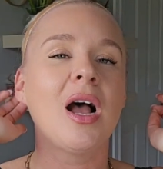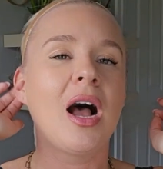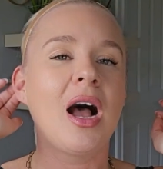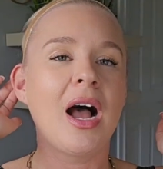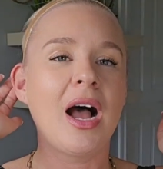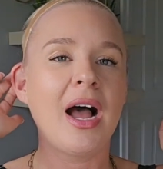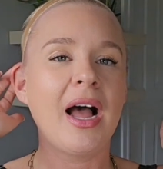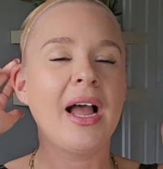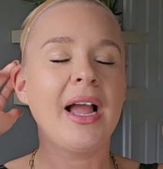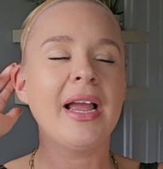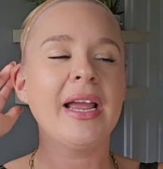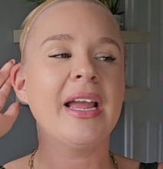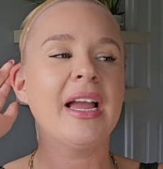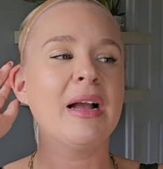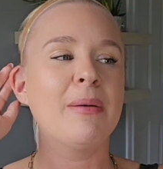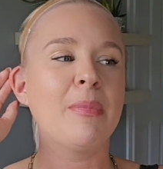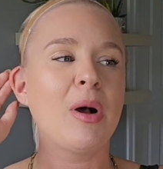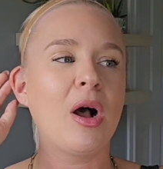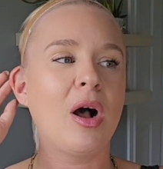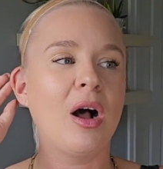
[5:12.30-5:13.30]
I
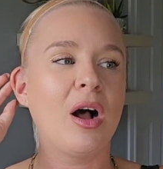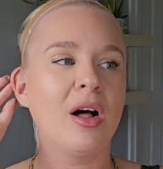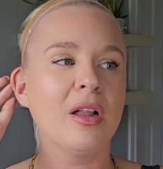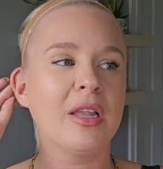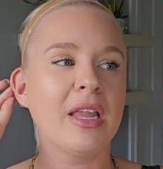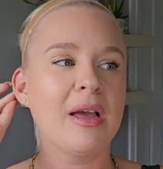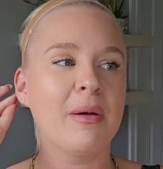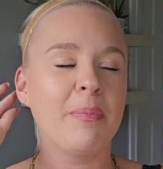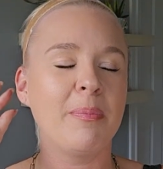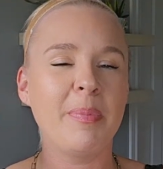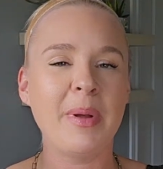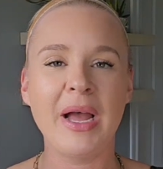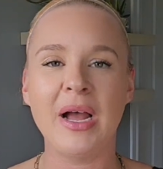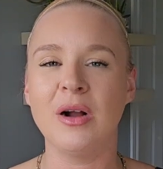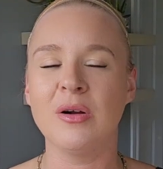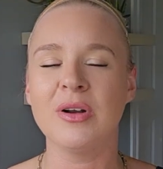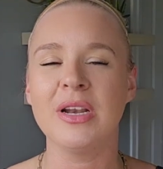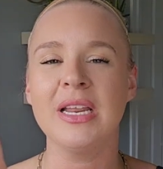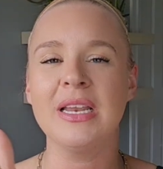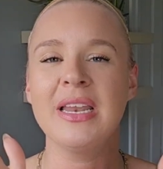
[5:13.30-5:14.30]
am all
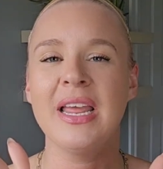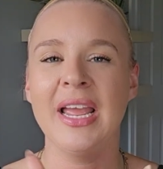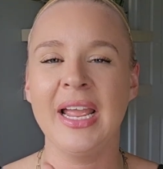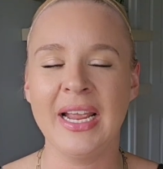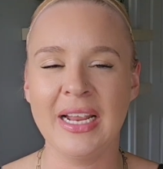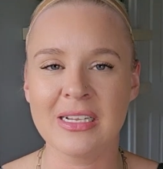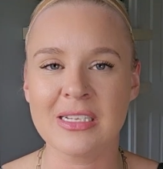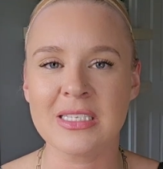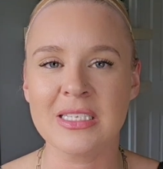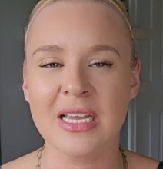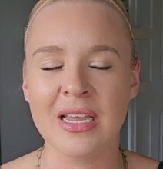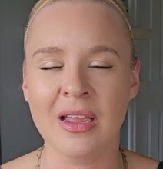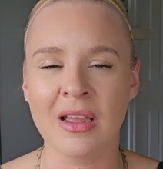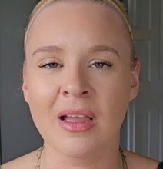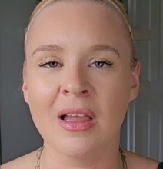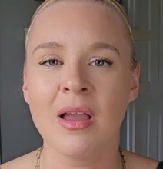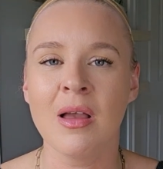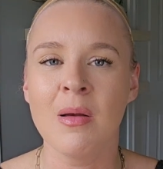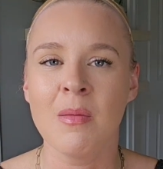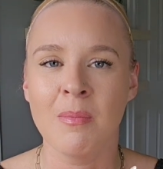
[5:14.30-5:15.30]
about
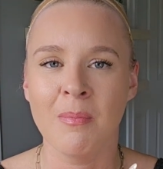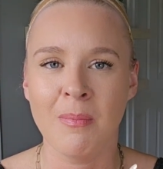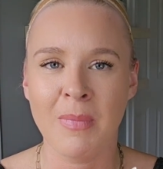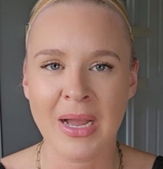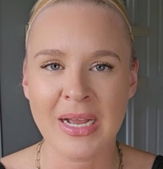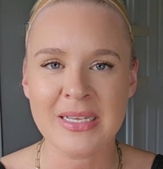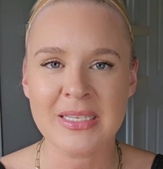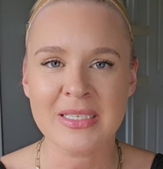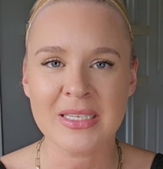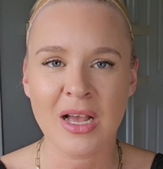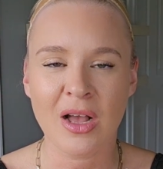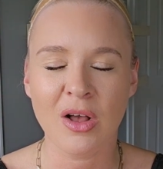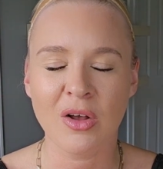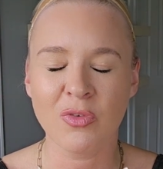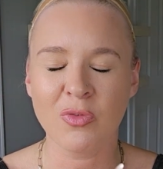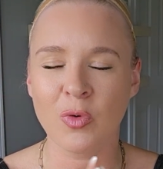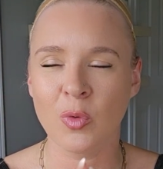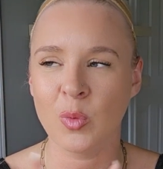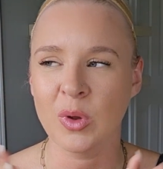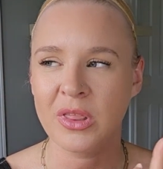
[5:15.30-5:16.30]
enhancing
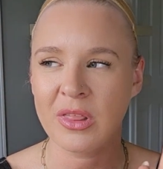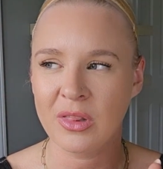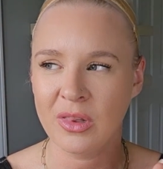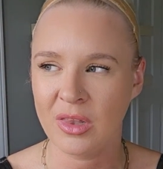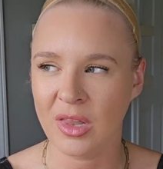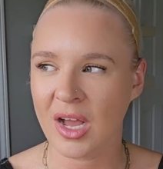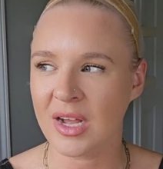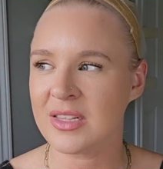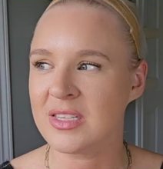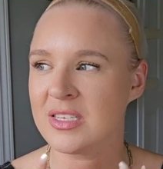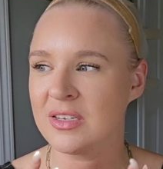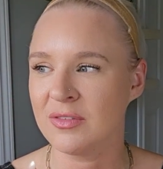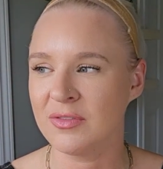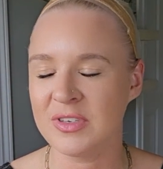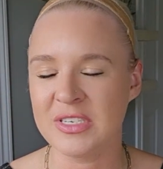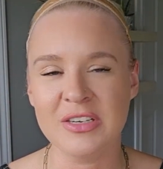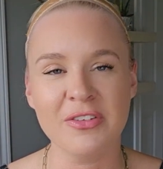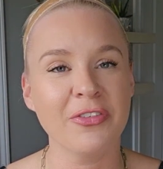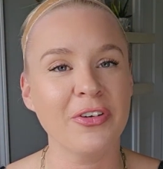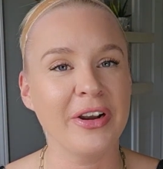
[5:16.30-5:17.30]
myself with lots of
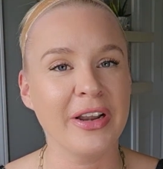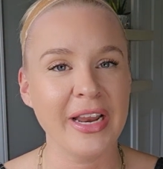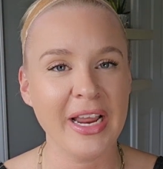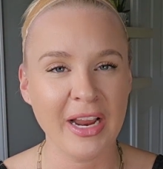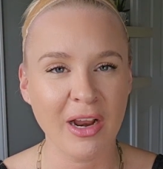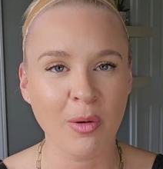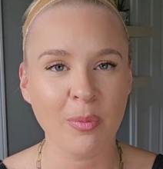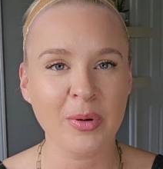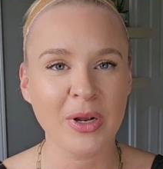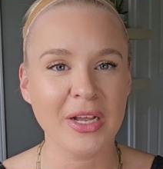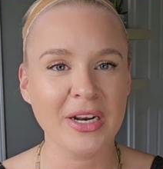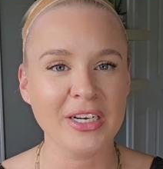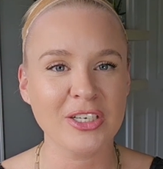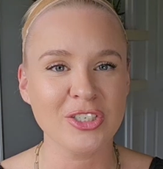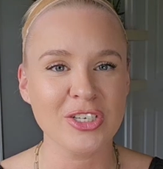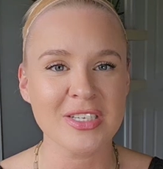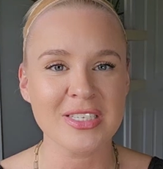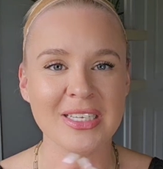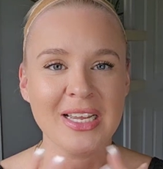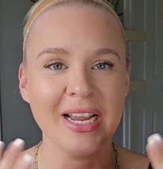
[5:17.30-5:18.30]
different hair products,
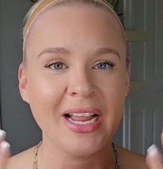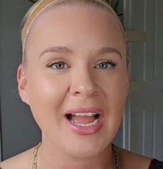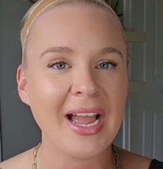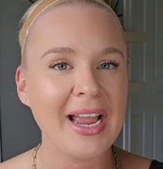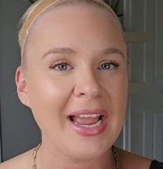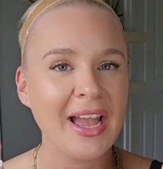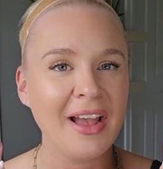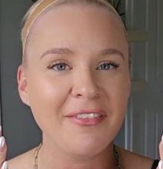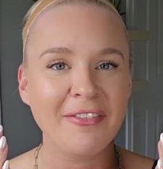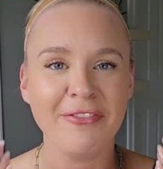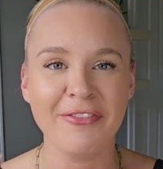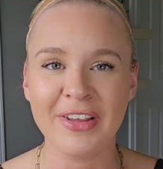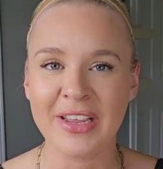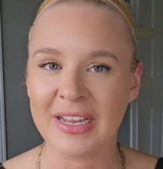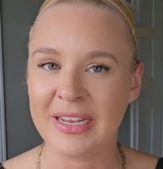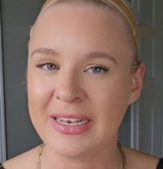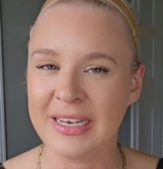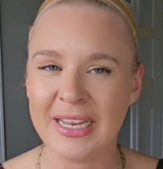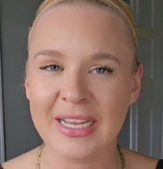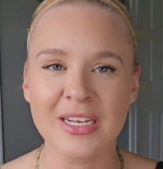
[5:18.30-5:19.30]
just like I have
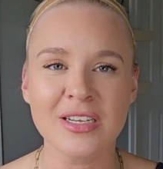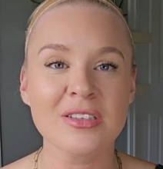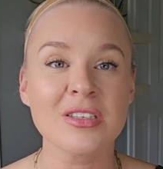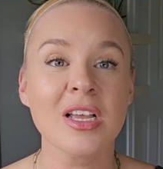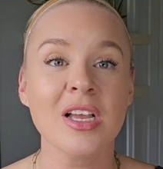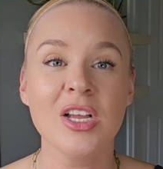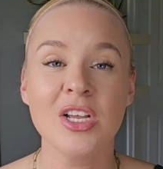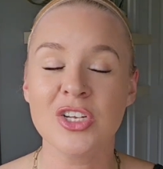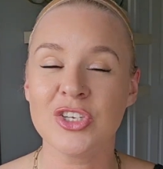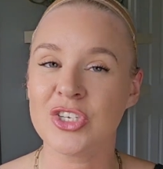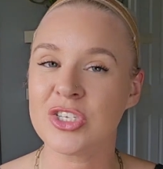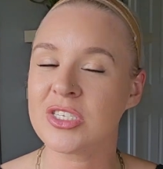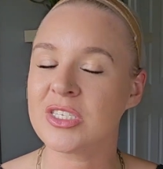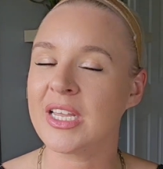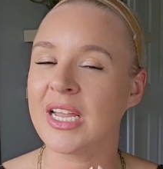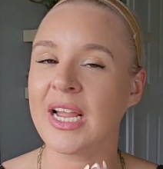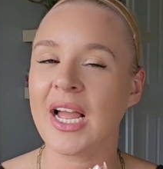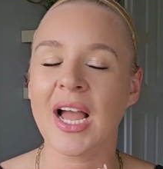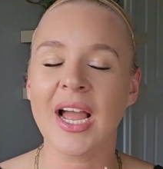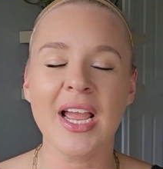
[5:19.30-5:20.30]
fake nails, just
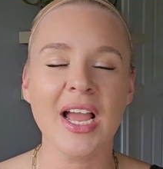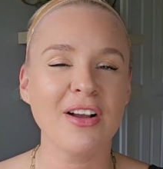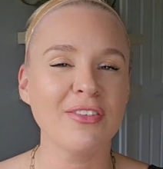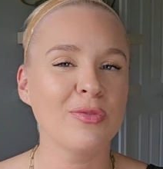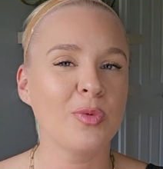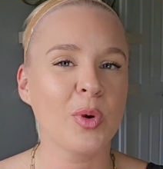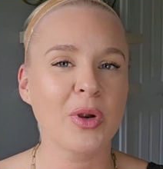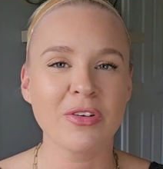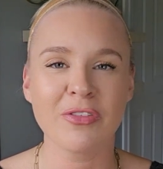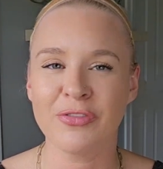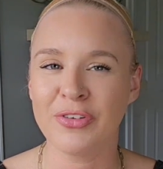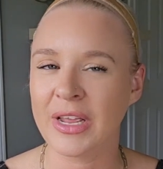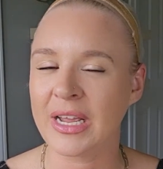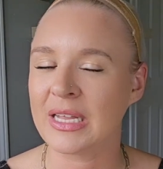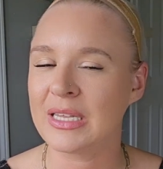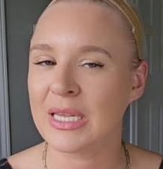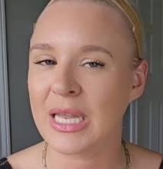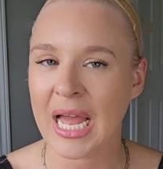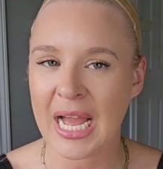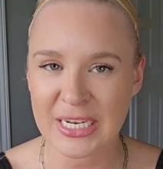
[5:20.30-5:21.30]
like I have worn
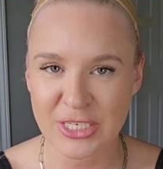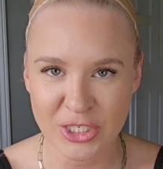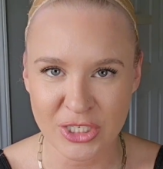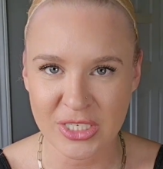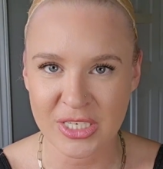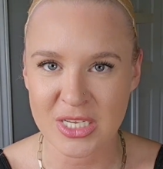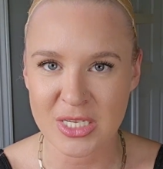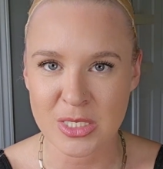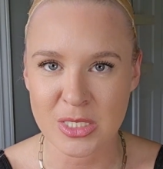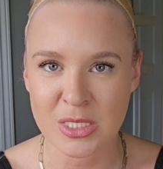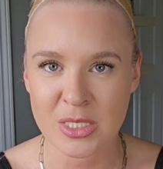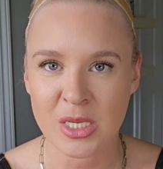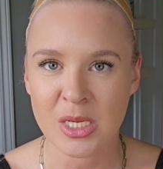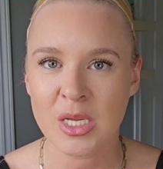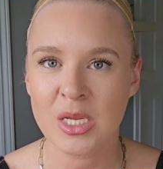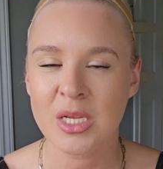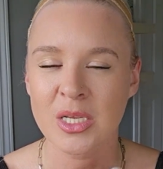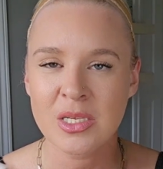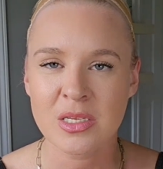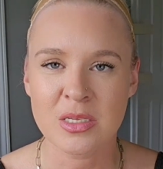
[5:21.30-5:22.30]
fake lashes.
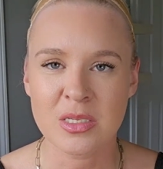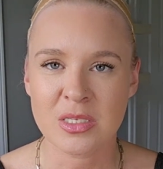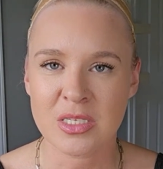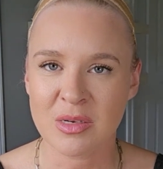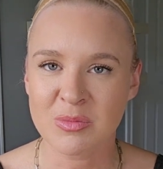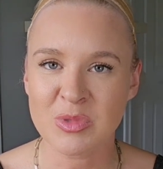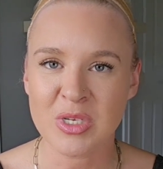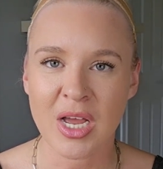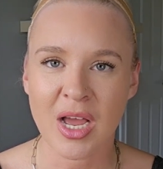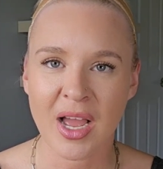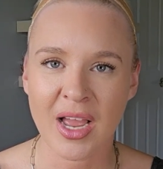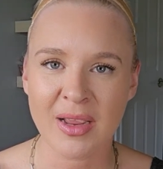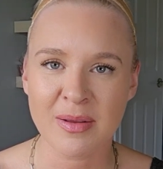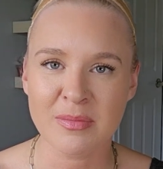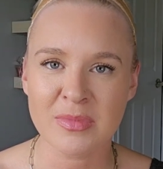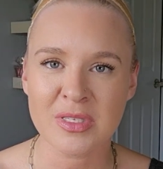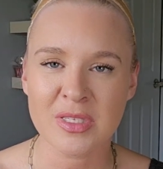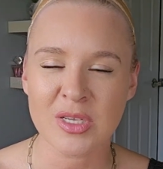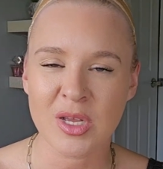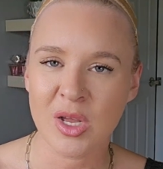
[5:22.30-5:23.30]

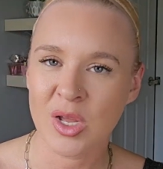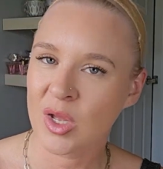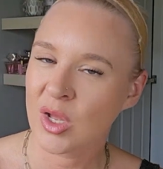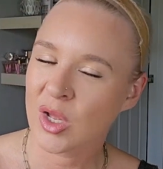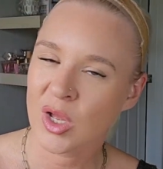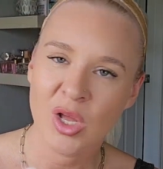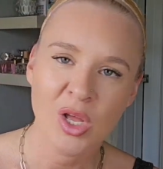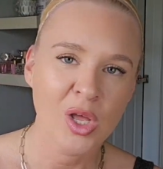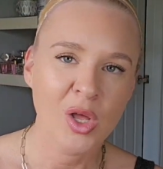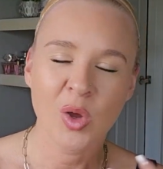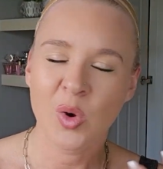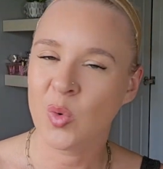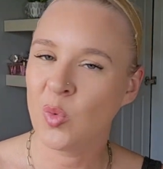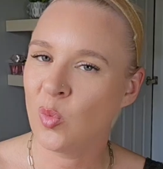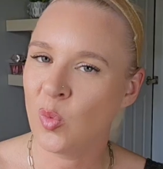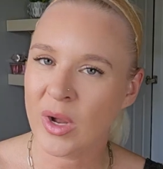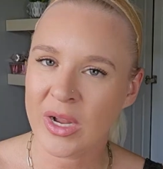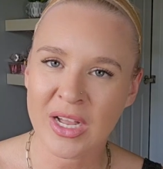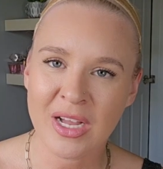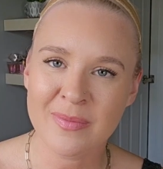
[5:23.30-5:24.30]
Sometimes
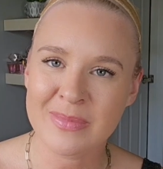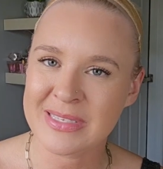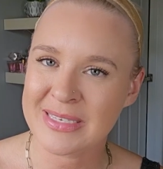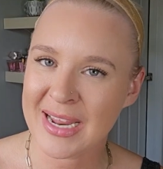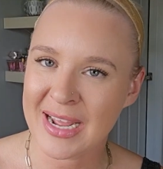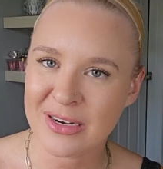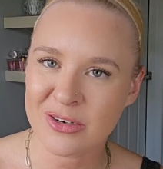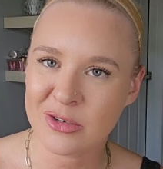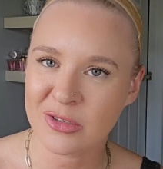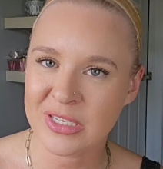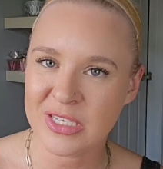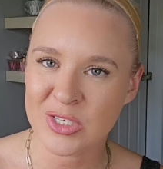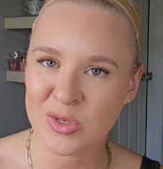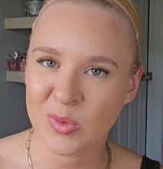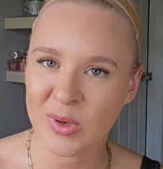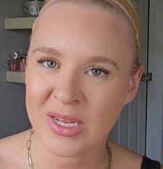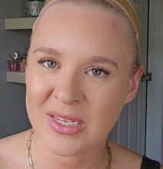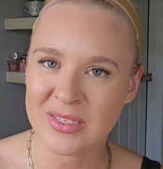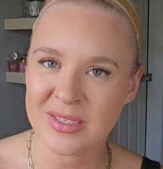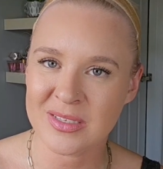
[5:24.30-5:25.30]
what comes naturally to
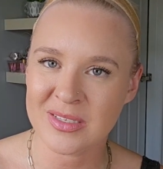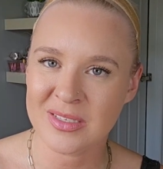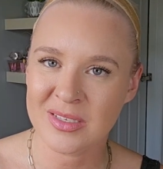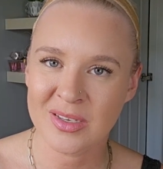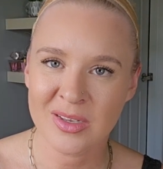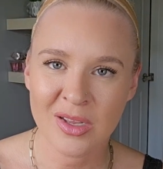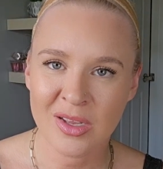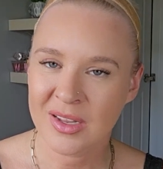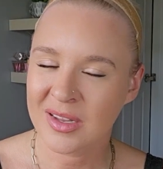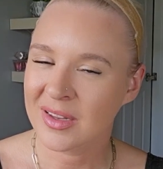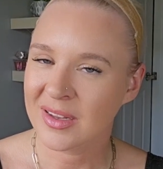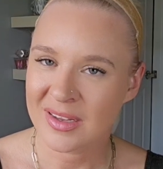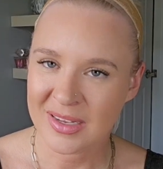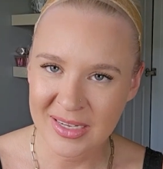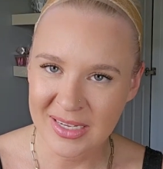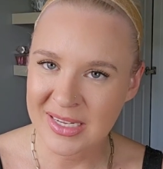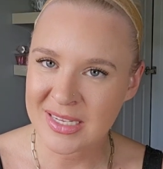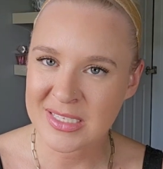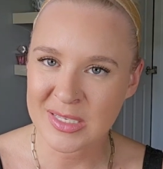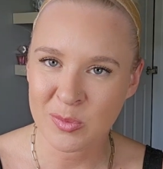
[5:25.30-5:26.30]
us
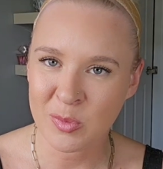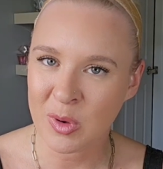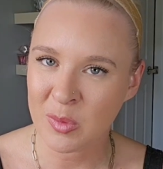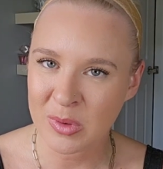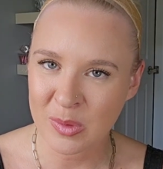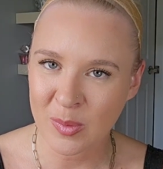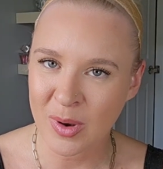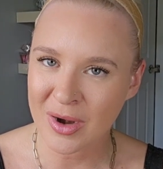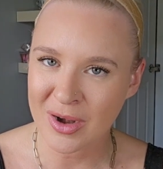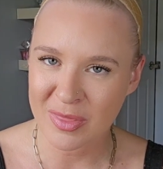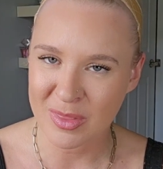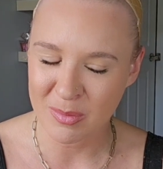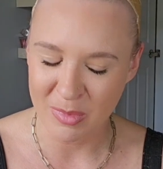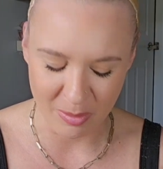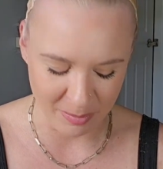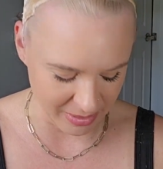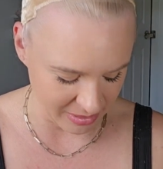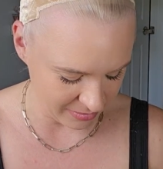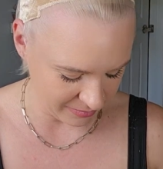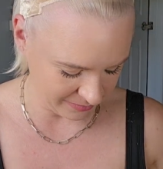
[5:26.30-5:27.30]
isn't what we want in the
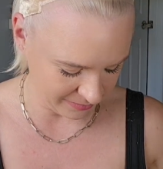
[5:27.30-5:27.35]
moment.